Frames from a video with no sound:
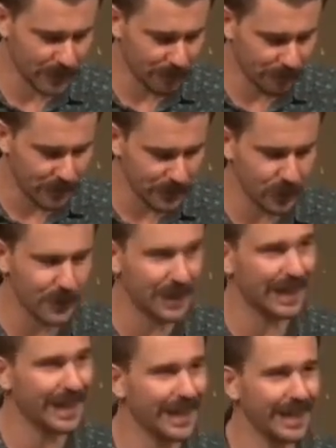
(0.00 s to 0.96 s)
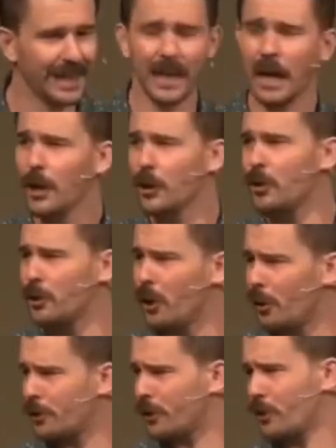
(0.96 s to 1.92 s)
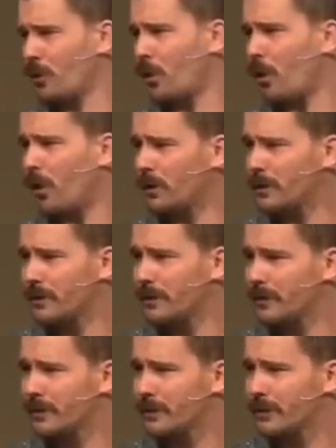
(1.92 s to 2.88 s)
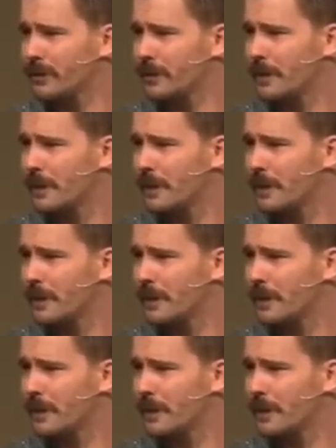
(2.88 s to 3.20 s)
dear friends, so that he could go to the cross